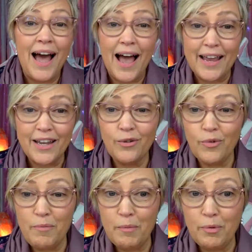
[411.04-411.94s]
I can
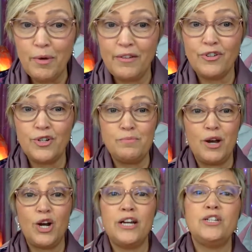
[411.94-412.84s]
remember my first
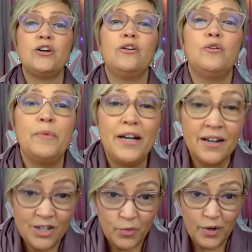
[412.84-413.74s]
marriage. Oh my
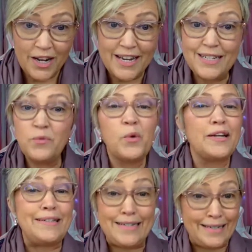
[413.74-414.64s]
gosh, when I didn't want
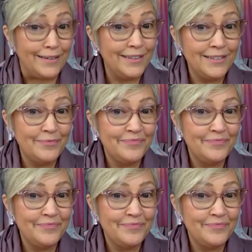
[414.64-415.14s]
to deal,